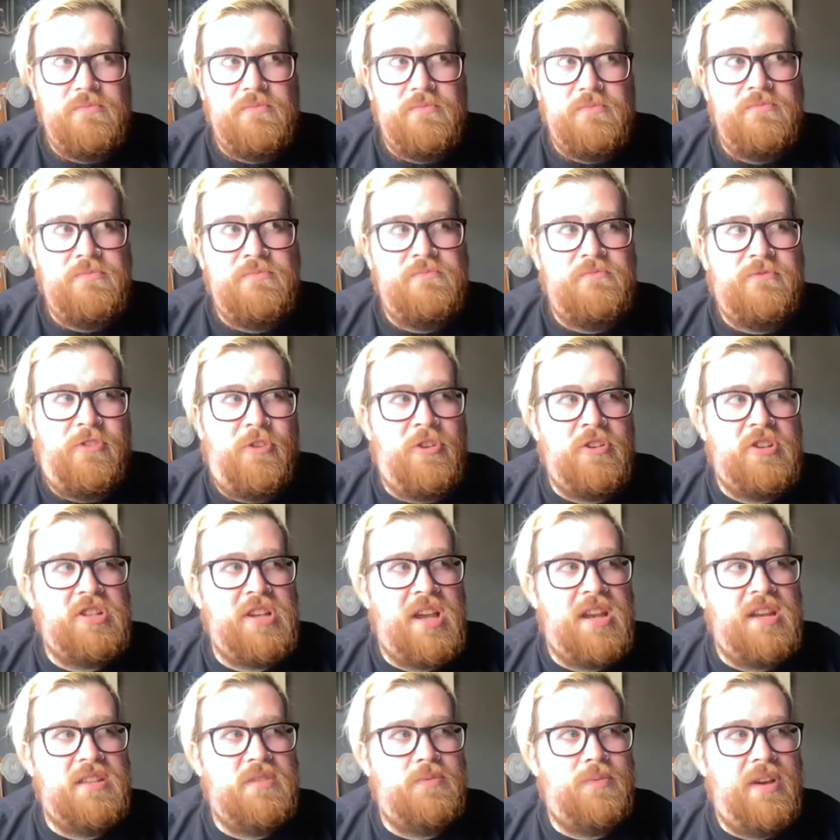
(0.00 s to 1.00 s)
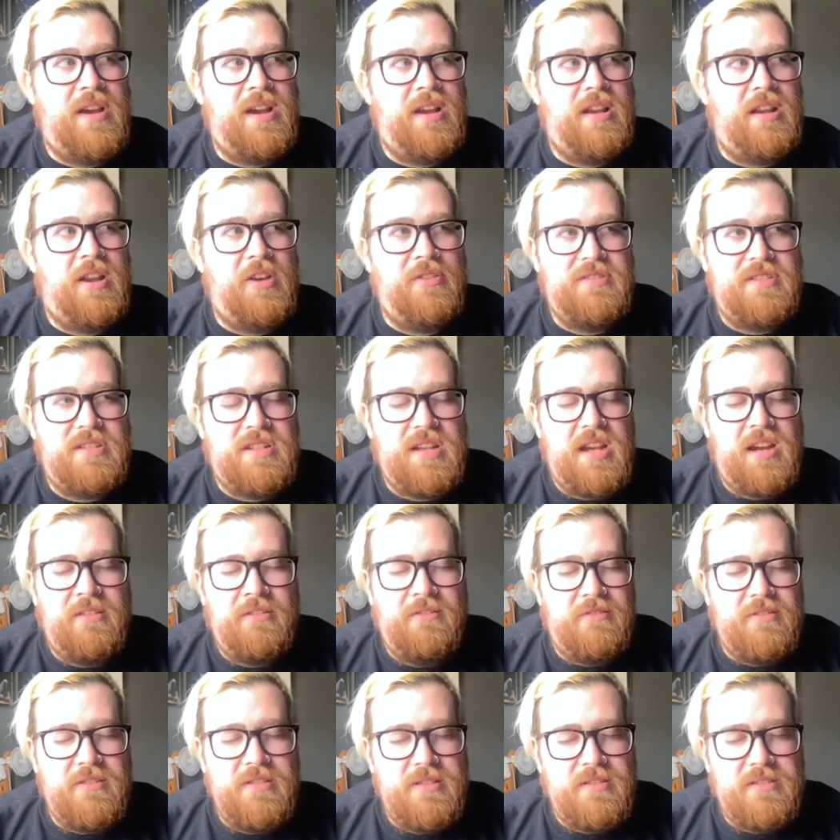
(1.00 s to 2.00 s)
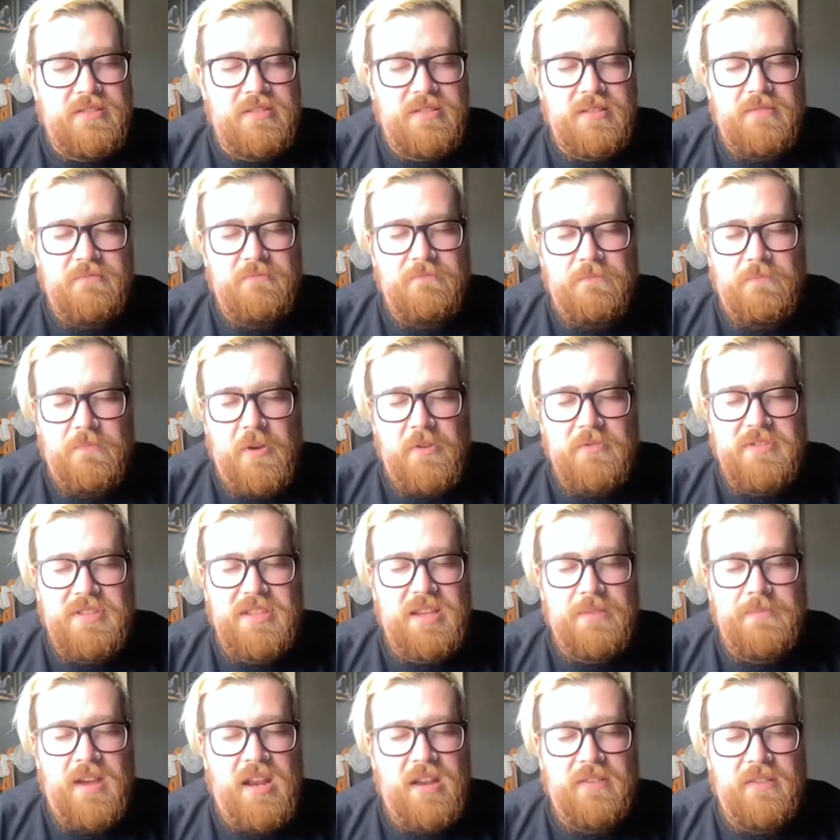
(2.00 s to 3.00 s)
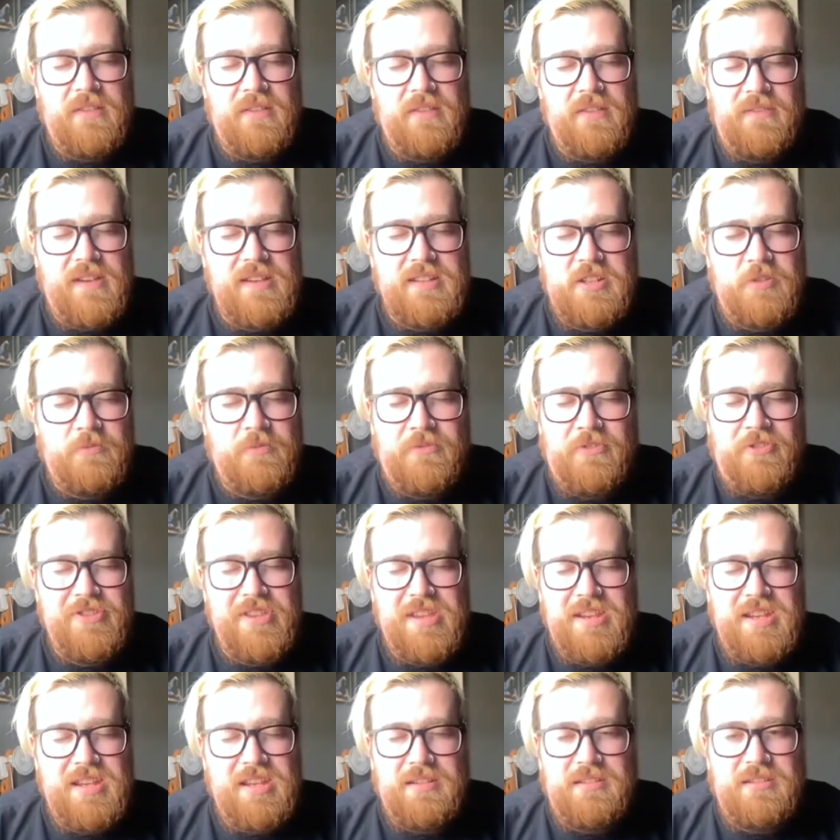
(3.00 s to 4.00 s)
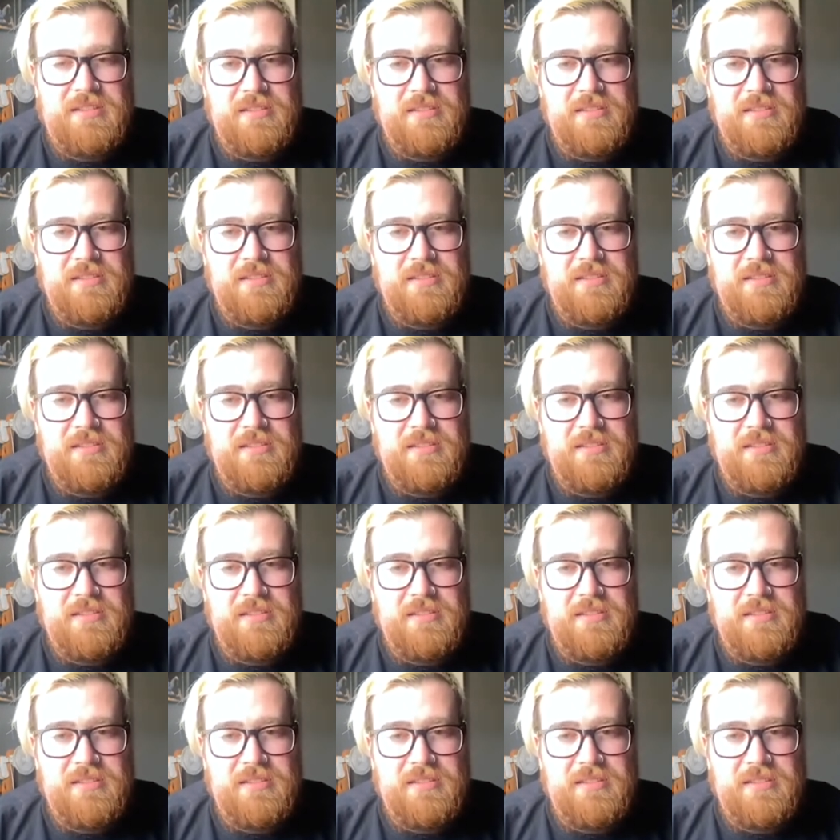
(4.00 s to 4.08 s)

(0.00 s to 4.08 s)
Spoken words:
4chan is where loads of terrorists posted their manifesto before they did